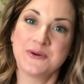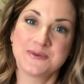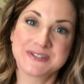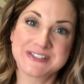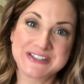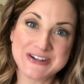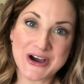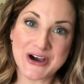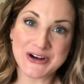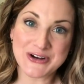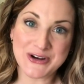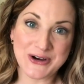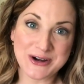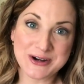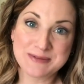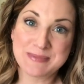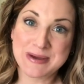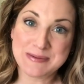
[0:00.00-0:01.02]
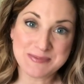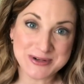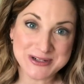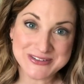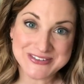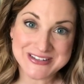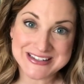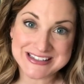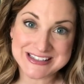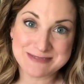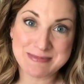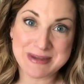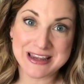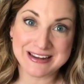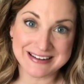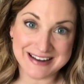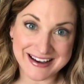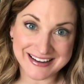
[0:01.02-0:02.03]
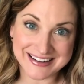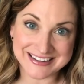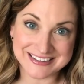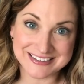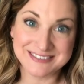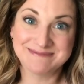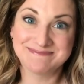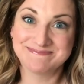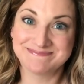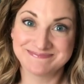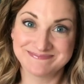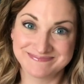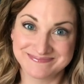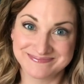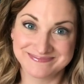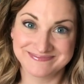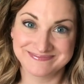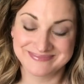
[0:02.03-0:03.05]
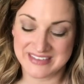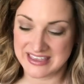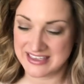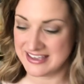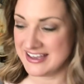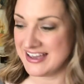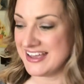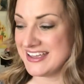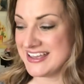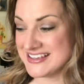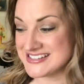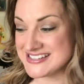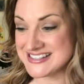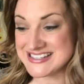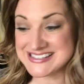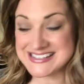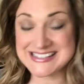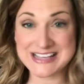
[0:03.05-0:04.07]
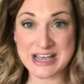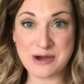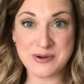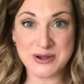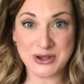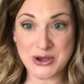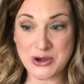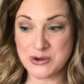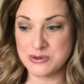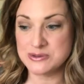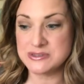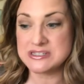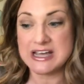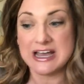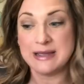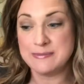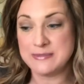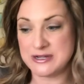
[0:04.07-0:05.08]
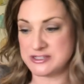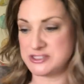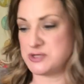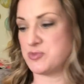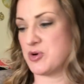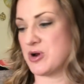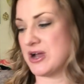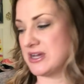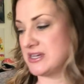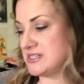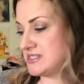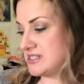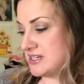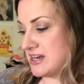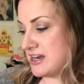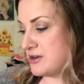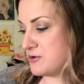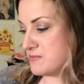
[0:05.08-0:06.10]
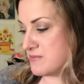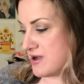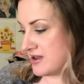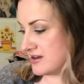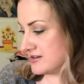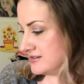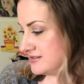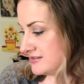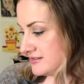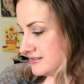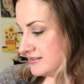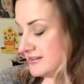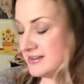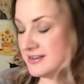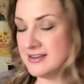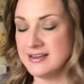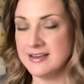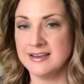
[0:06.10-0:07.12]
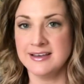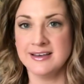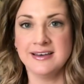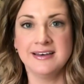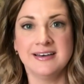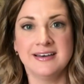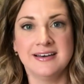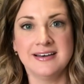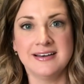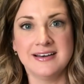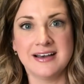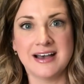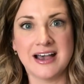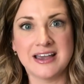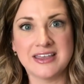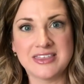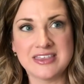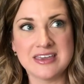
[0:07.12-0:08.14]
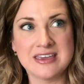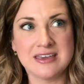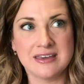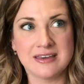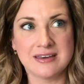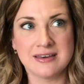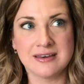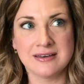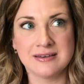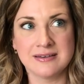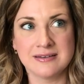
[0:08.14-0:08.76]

was not on my previous Make 9. I guess this is how it goes. I'm not surprised, and I don't mind. I think